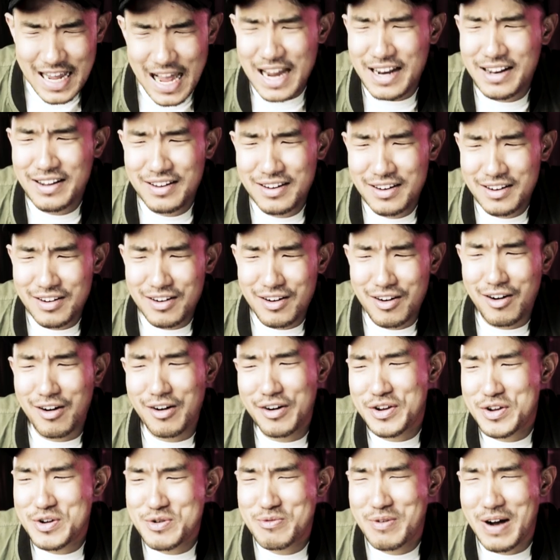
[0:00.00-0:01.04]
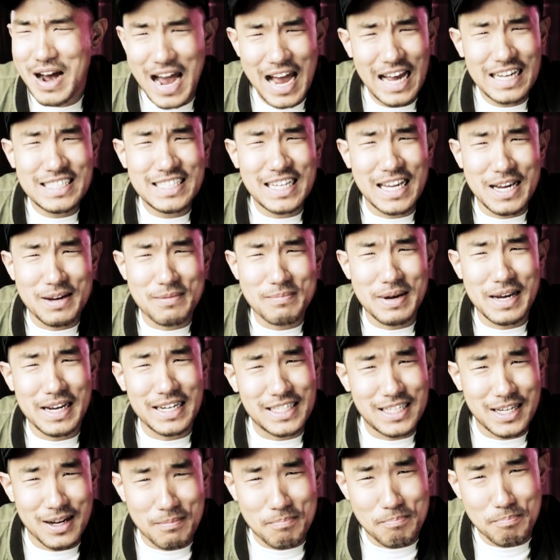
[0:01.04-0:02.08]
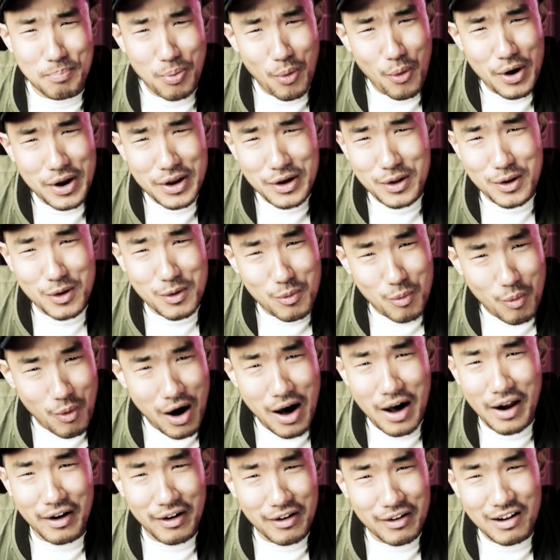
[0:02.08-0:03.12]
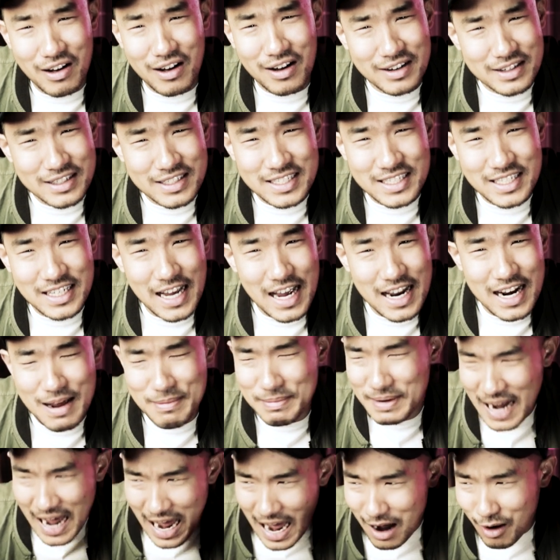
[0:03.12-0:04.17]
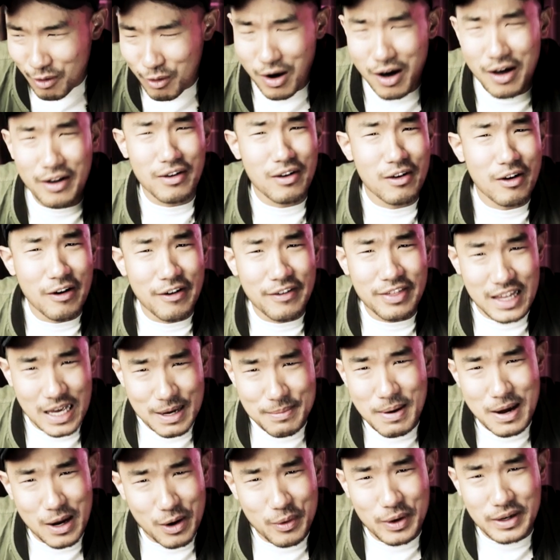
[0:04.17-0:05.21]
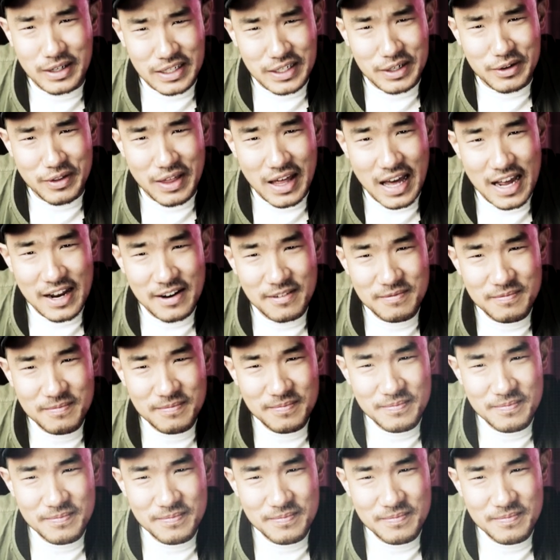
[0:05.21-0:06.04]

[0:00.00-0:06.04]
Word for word: Ted, are you asking me to boil water on set? I mean, how on earth am I going to do that?